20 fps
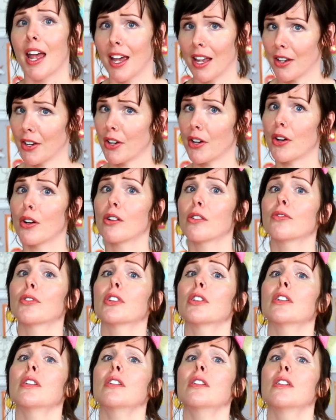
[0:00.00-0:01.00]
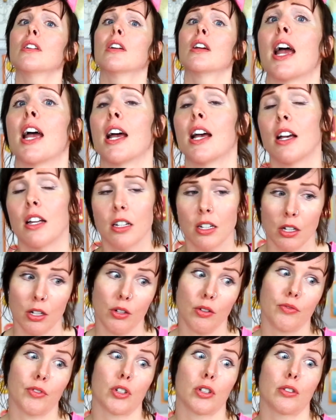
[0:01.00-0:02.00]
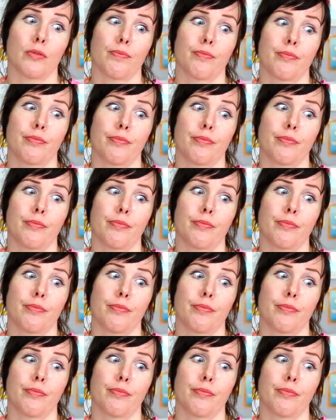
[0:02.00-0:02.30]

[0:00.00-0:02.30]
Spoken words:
and over and over.